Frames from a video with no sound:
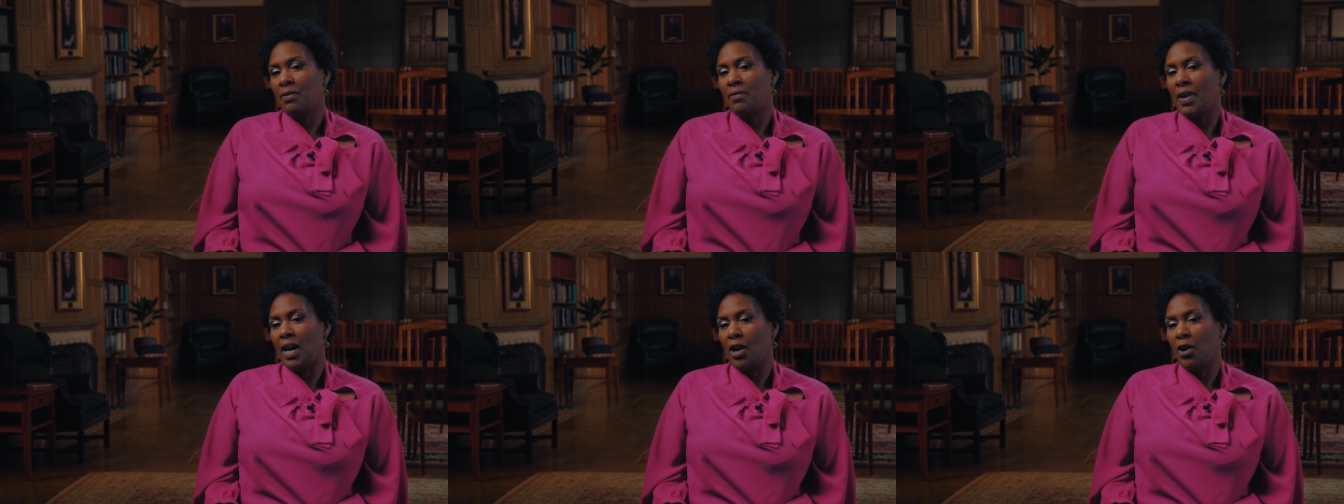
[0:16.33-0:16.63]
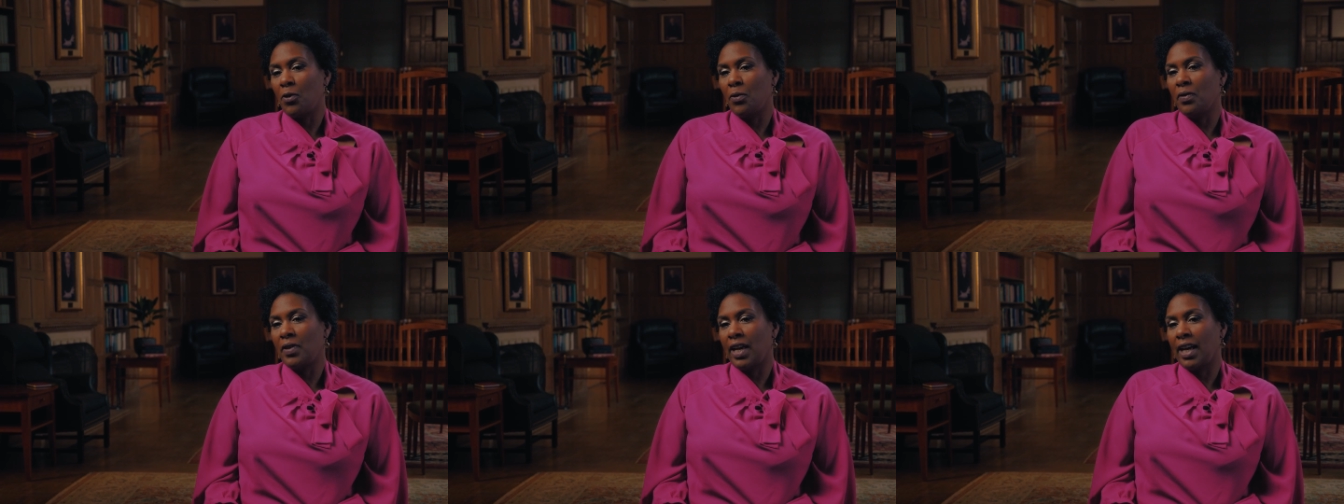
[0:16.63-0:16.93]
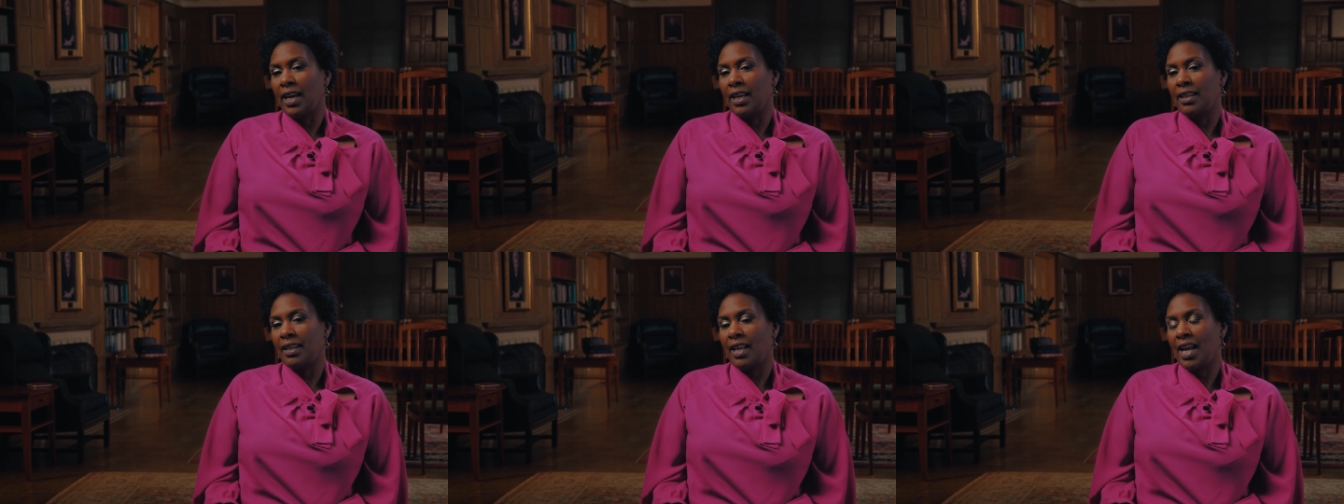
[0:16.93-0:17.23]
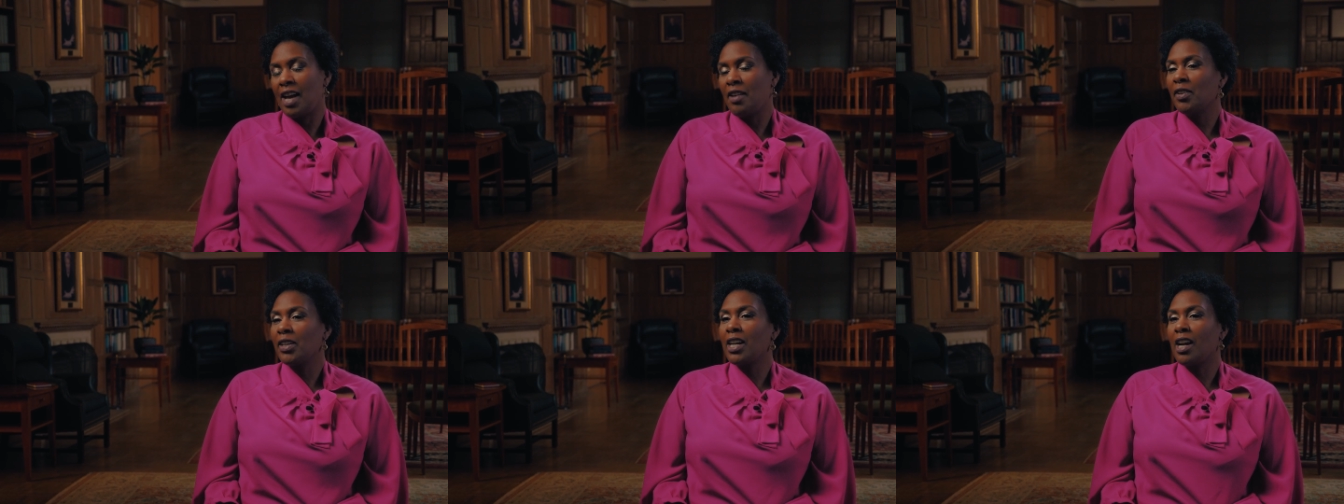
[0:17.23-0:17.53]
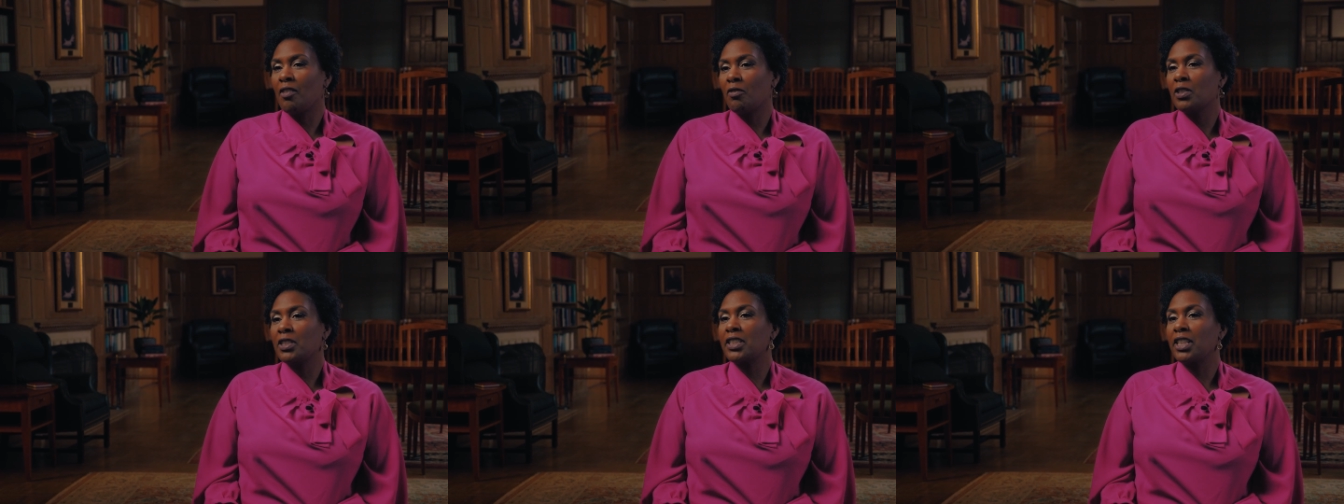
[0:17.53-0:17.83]
found that having
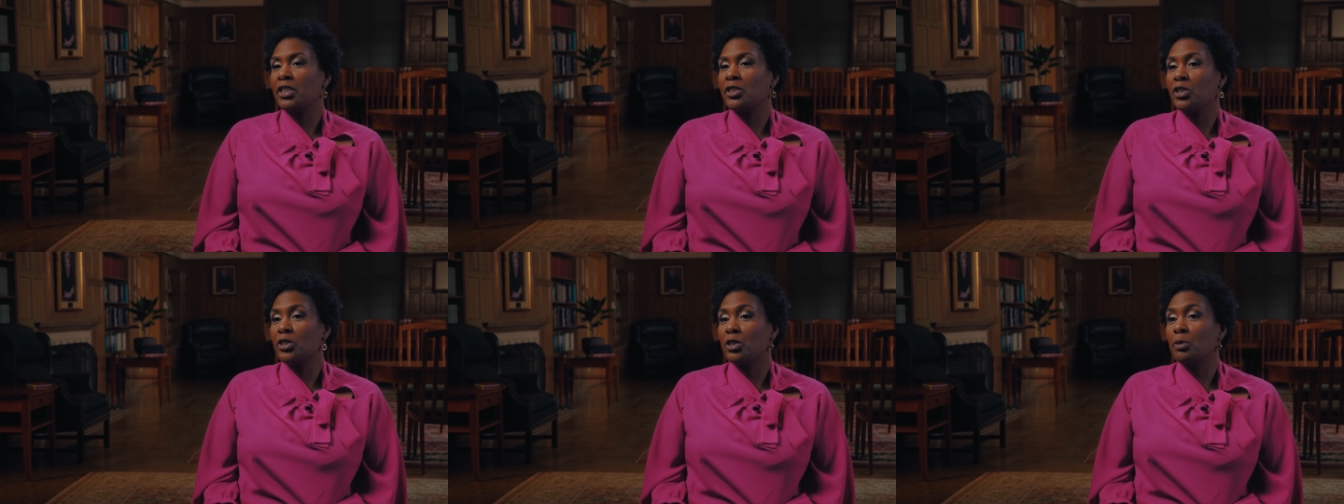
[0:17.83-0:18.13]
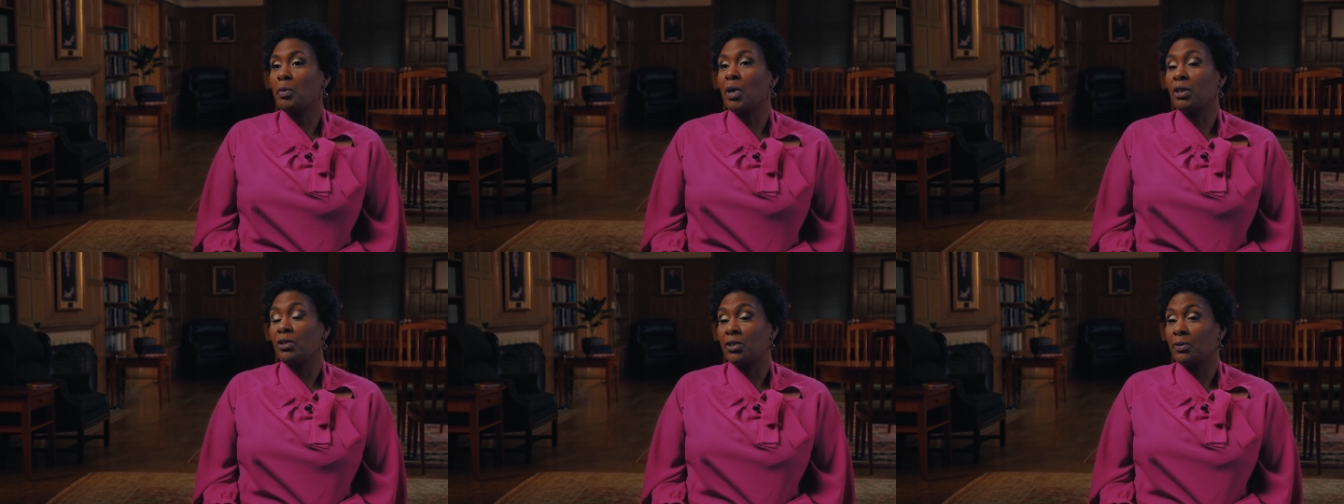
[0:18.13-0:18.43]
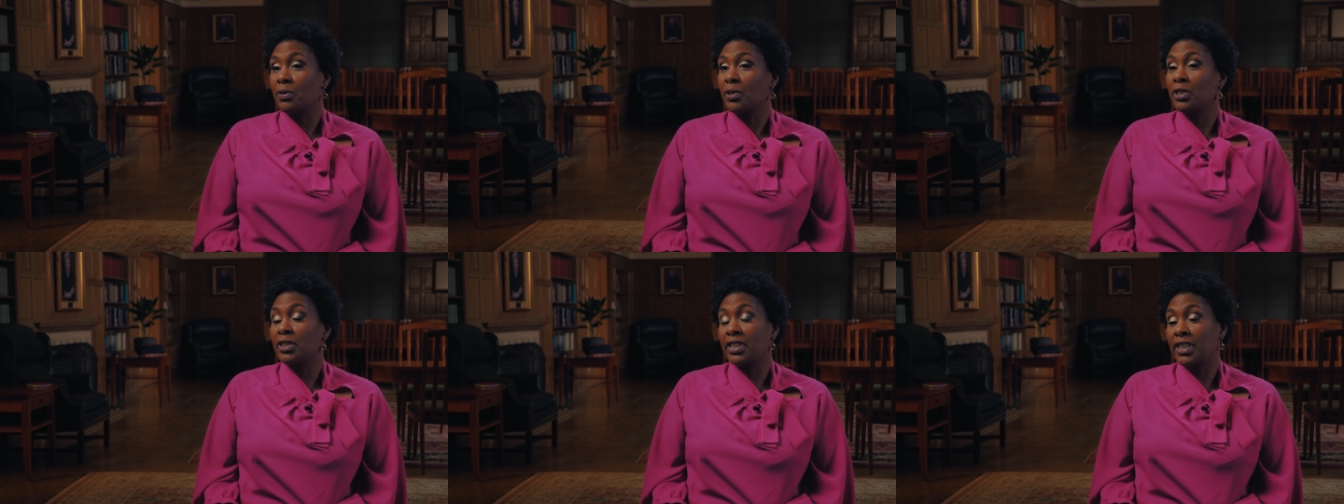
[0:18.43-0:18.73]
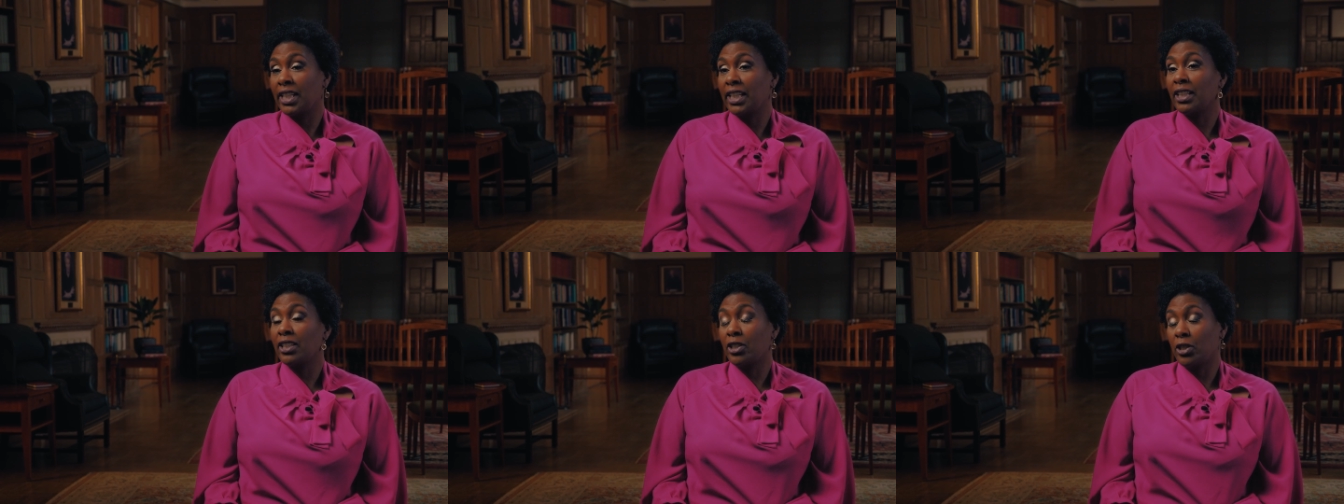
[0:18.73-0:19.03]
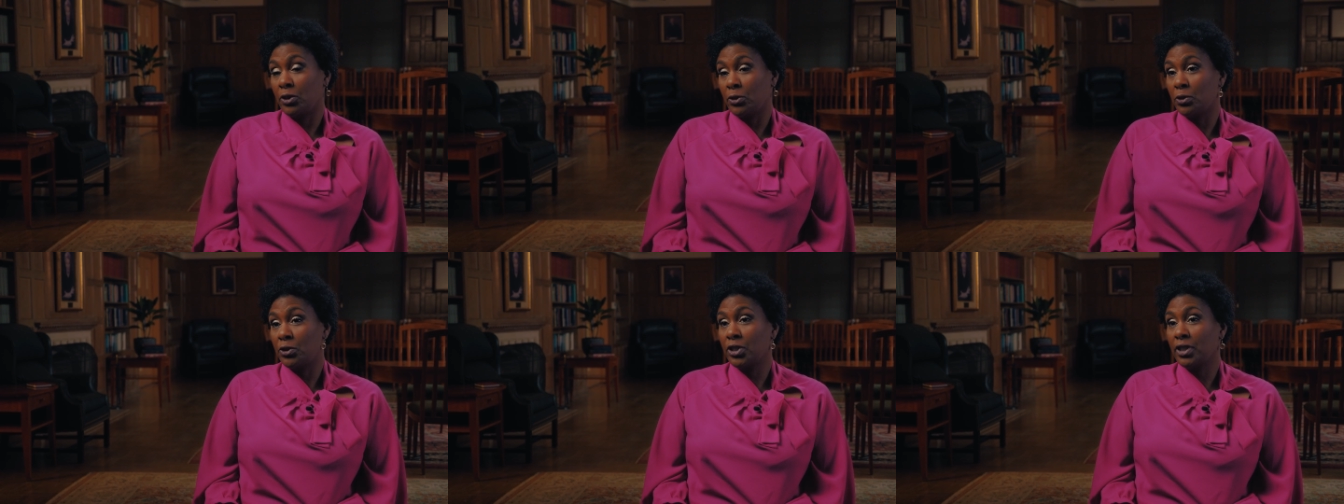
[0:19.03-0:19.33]
conversations about diversity and
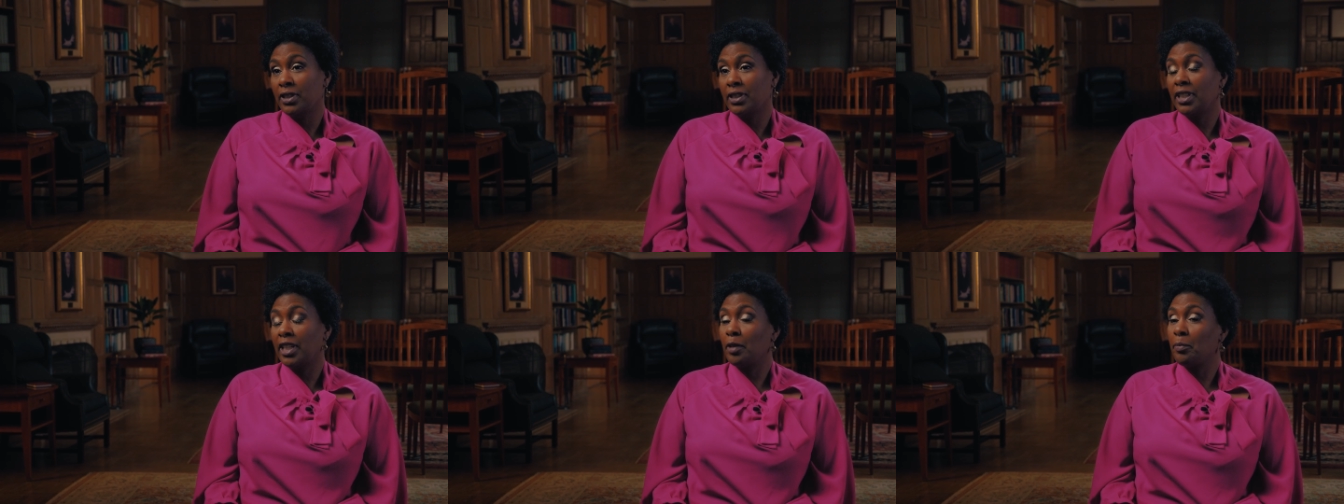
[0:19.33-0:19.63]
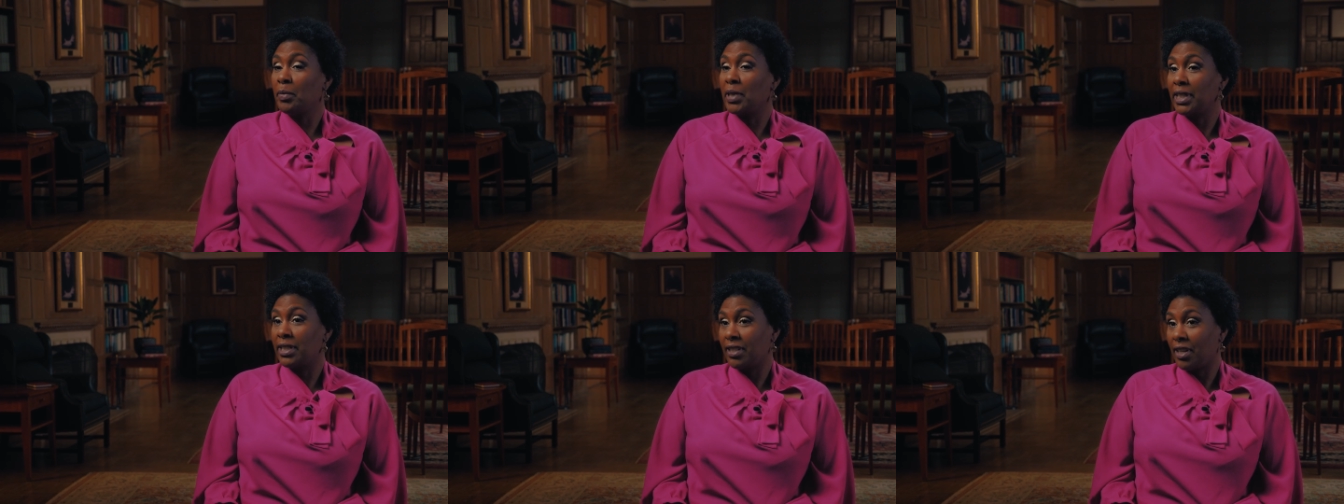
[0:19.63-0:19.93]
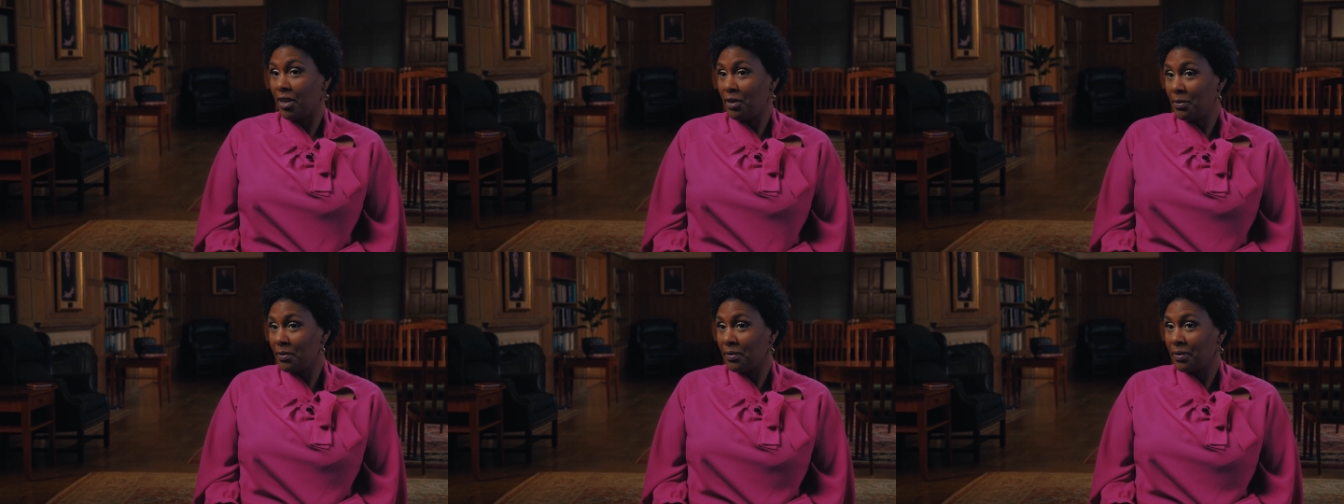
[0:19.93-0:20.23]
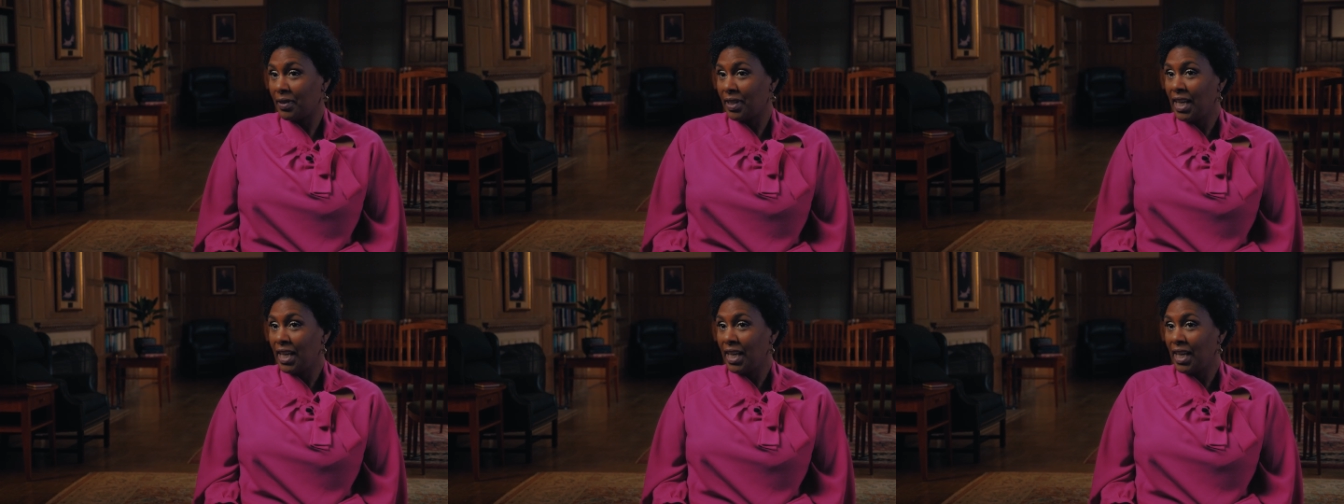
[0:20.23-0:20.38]
inclusion can be tough.